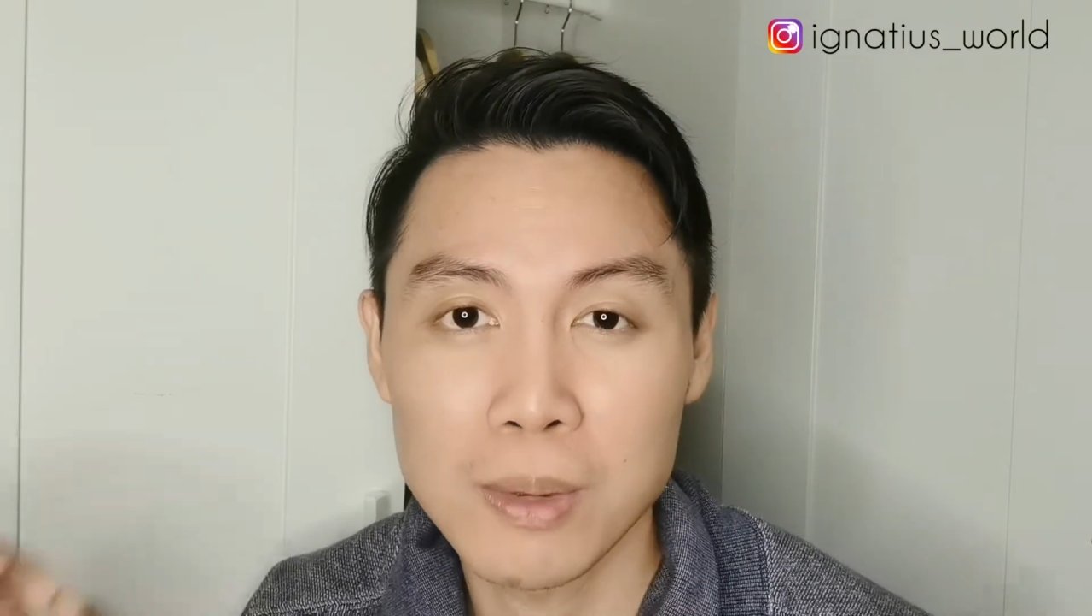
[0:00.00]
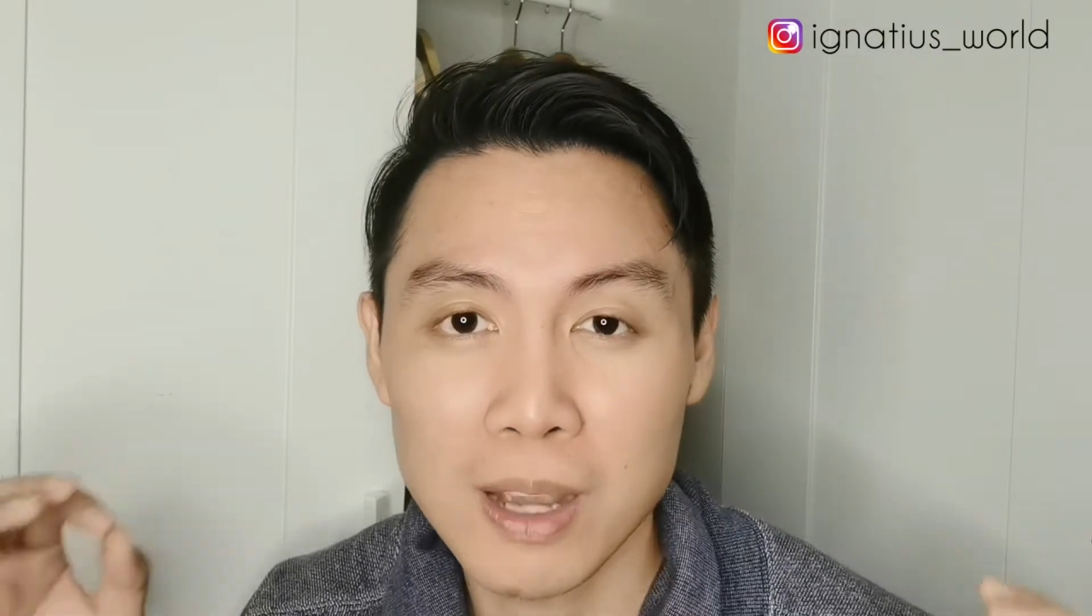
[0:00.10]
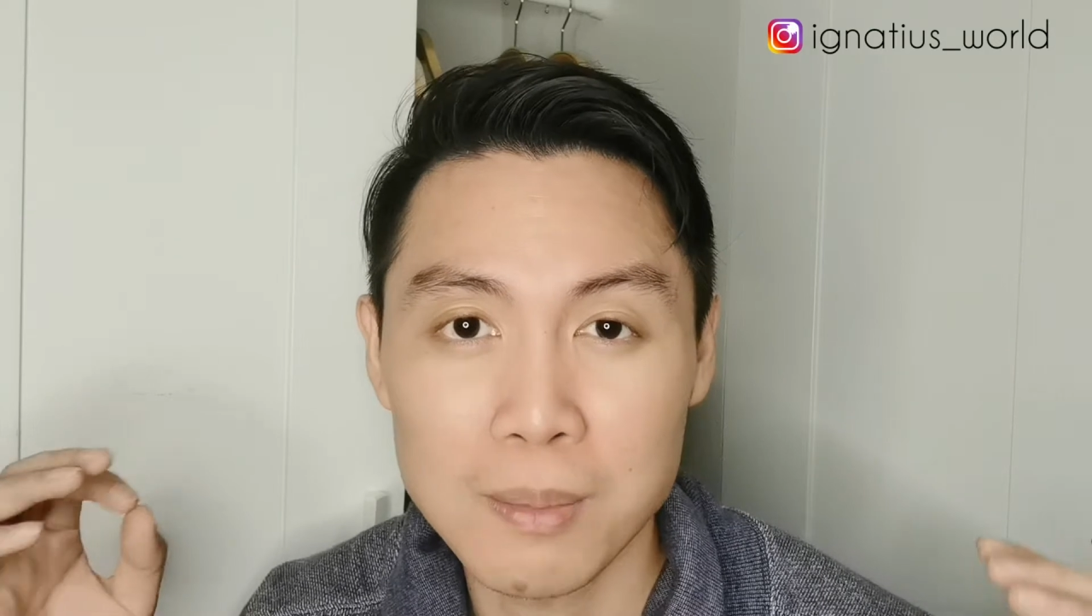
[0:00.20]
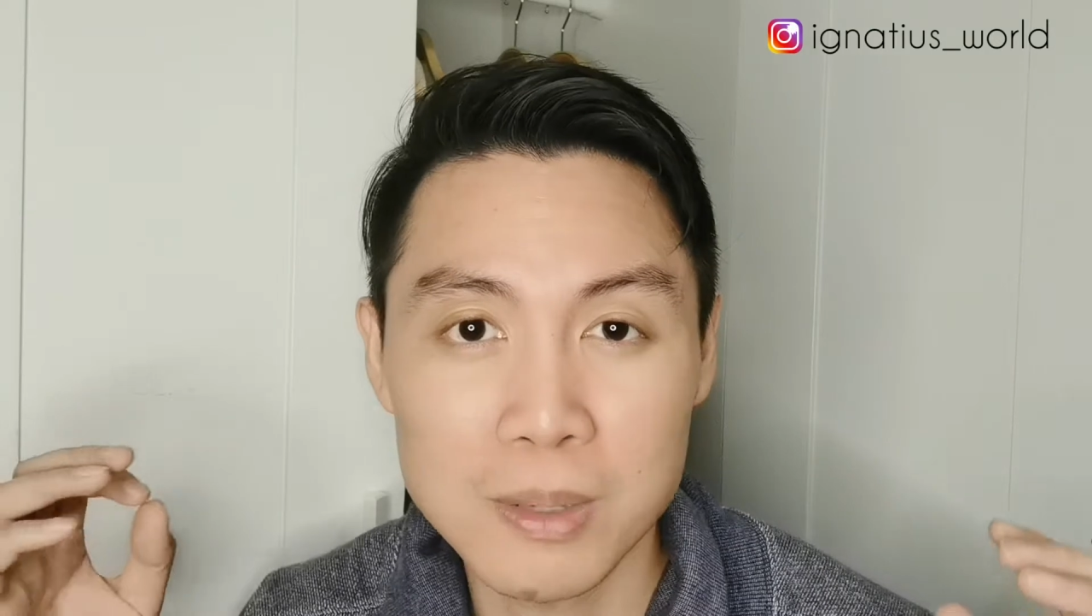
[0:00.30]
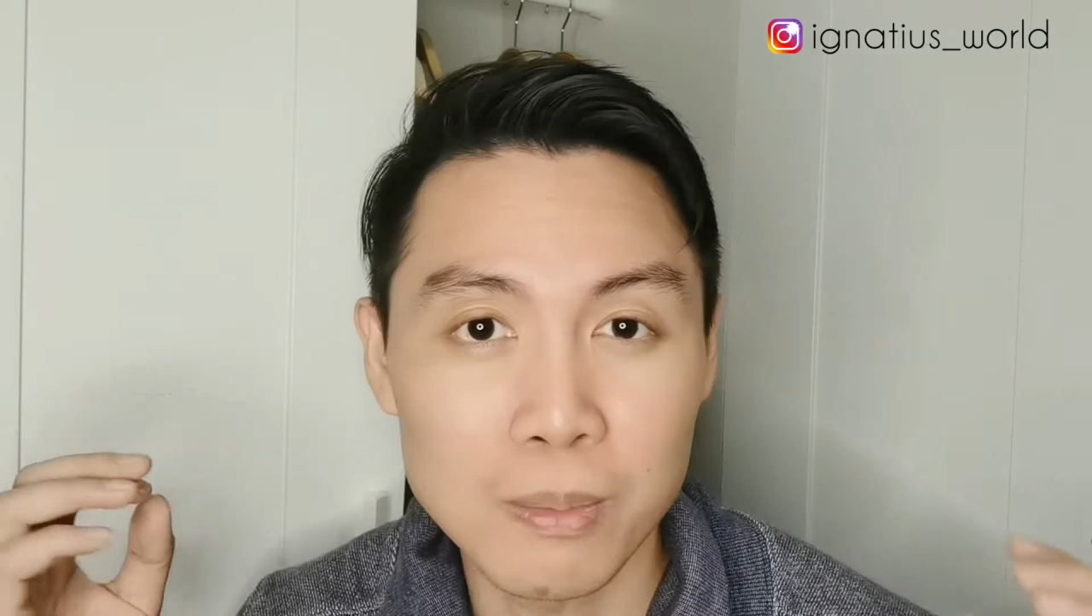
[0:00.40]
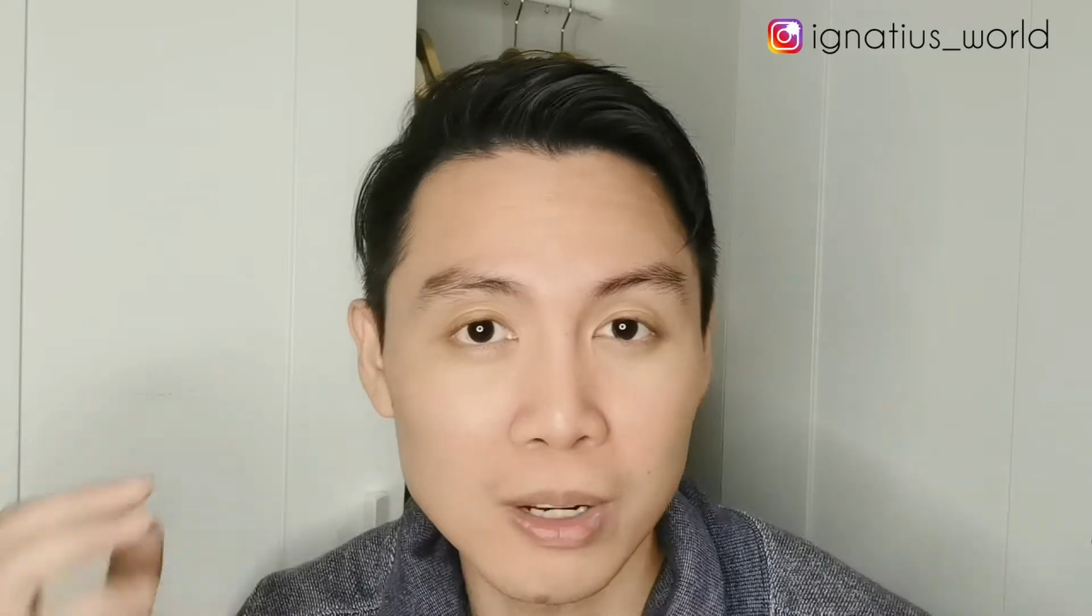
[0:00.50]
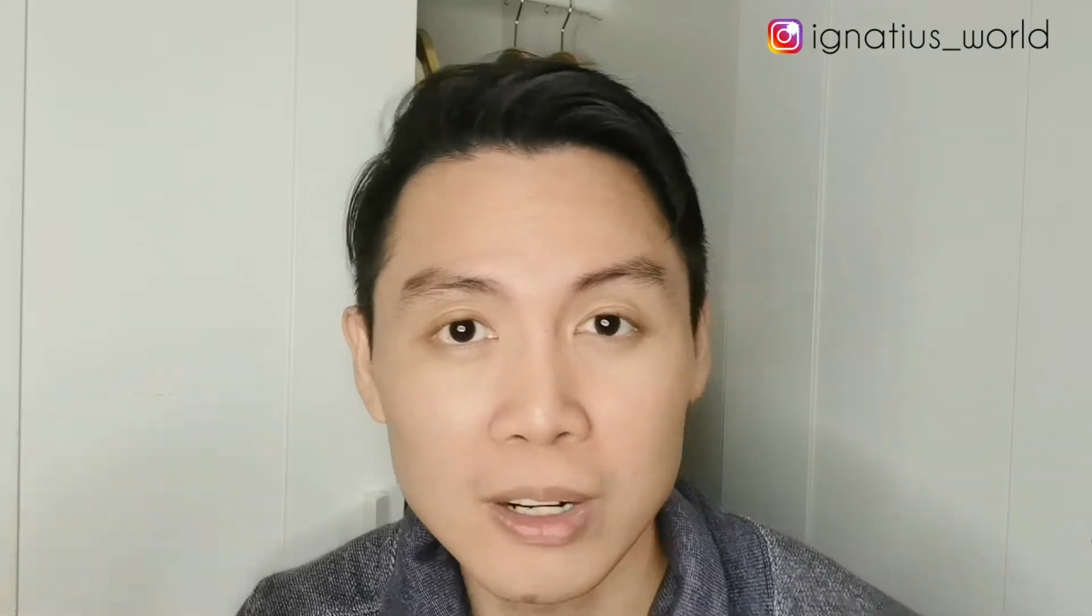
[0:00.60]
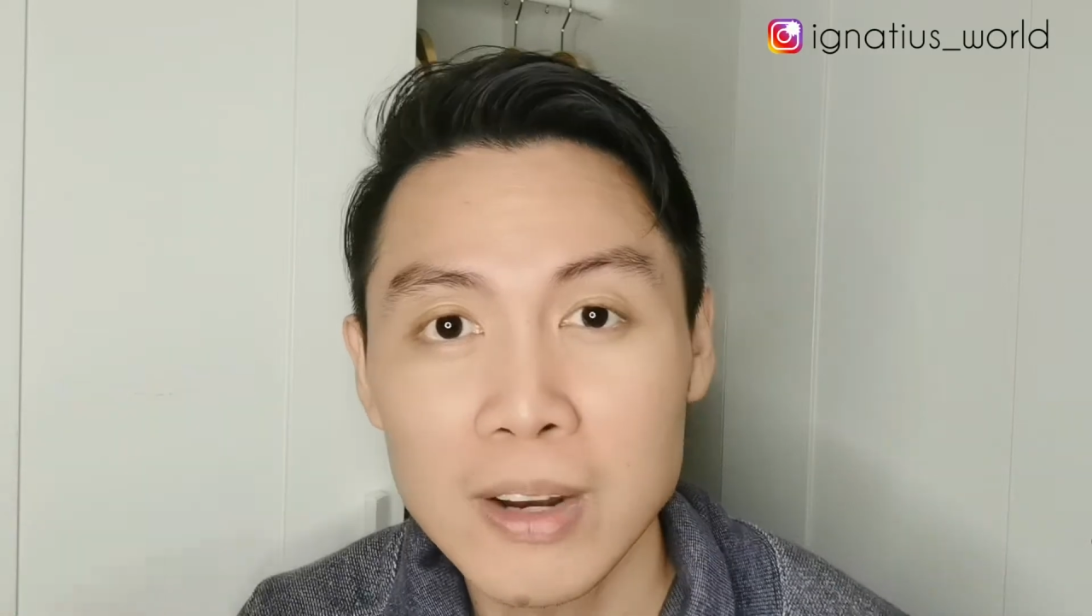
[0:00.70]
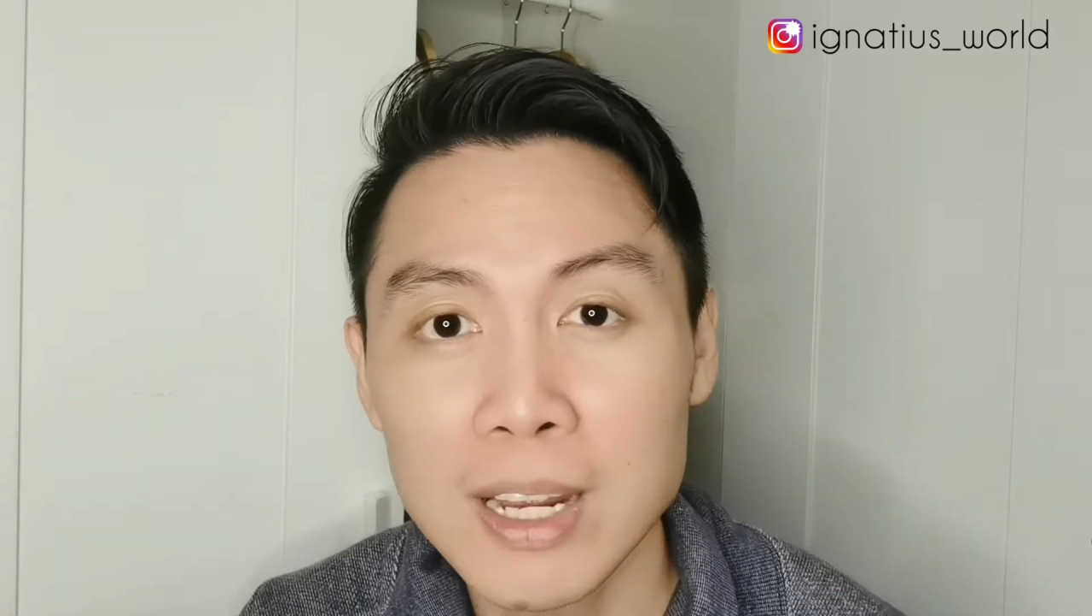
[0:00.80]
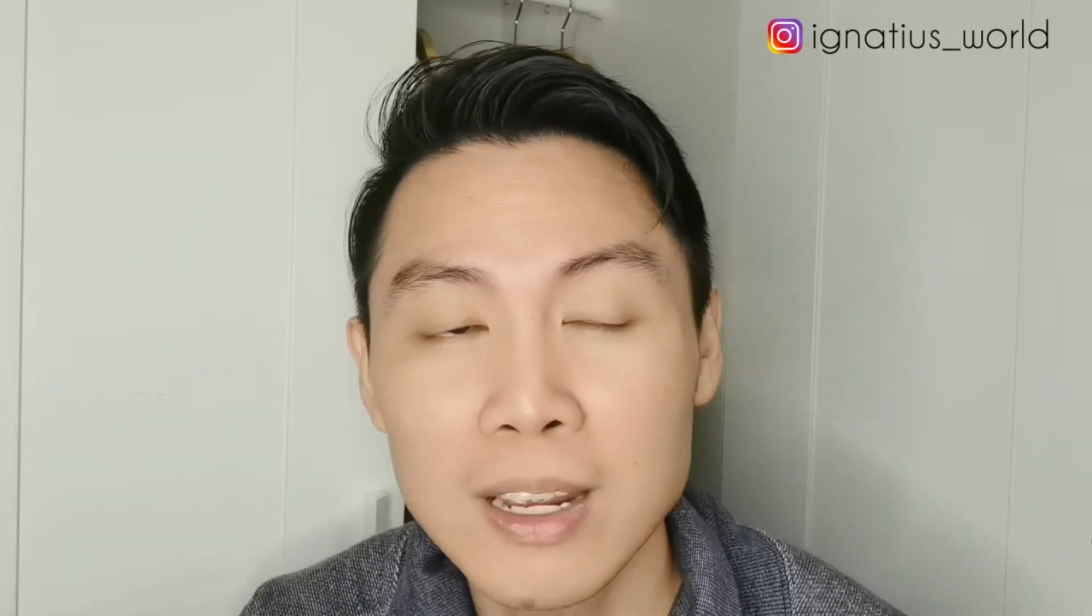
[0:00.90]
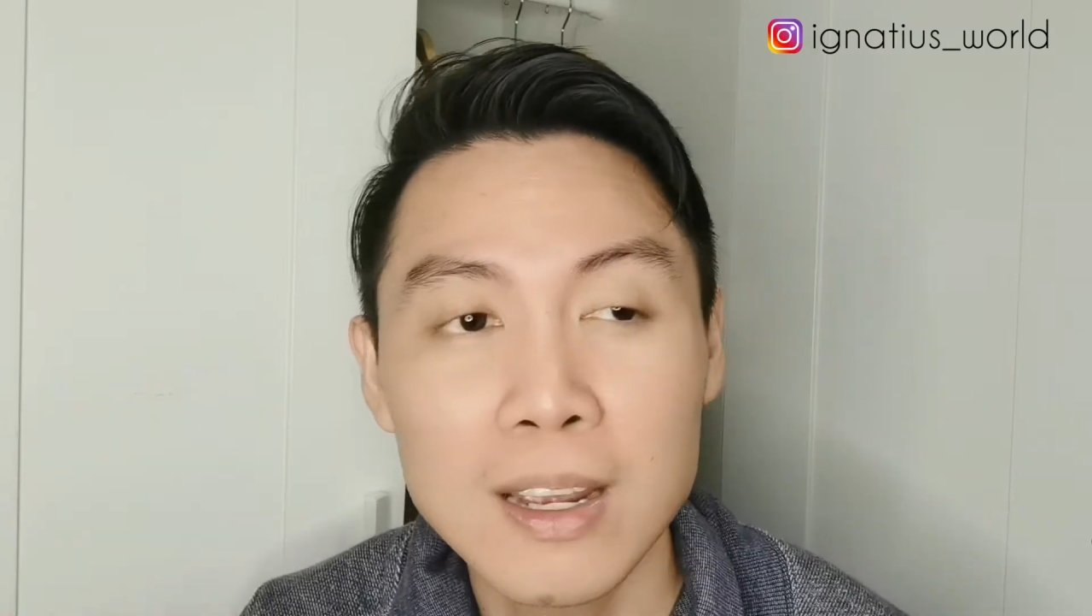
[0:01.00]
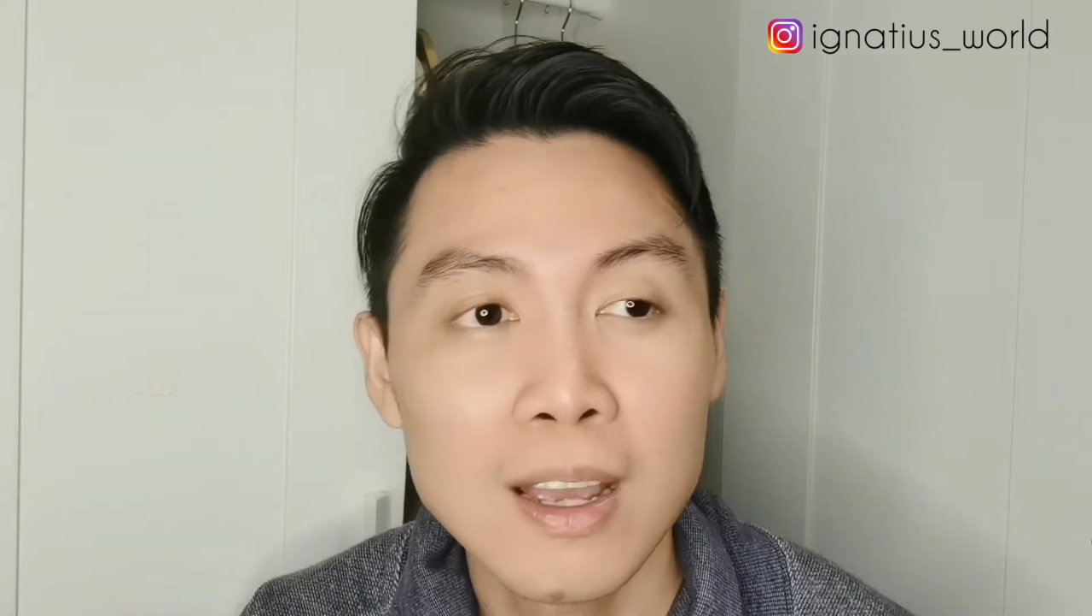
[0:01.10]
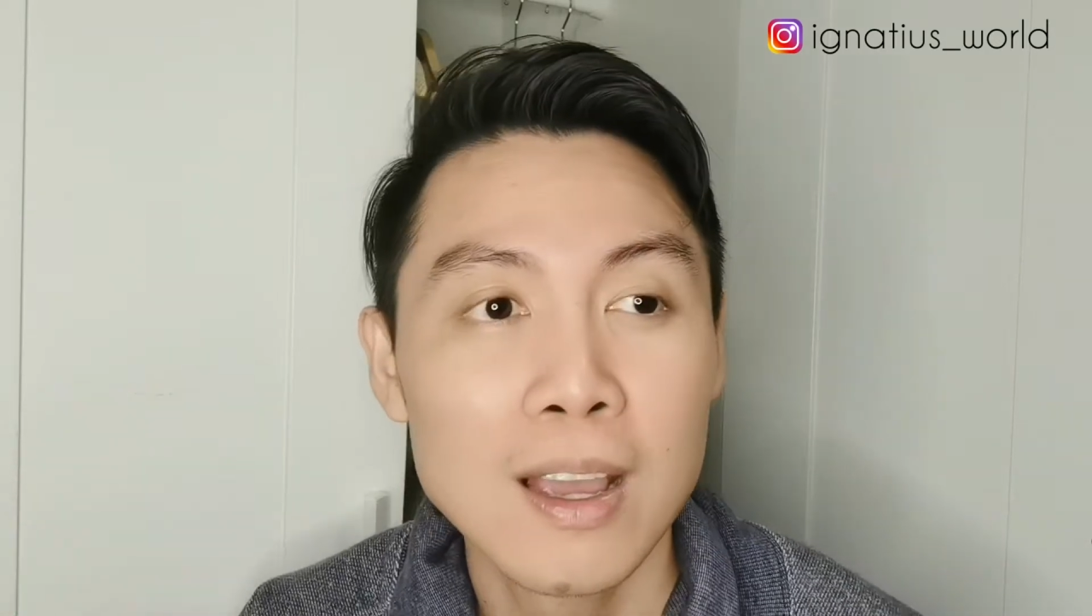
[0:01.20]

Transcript: becomes blurry.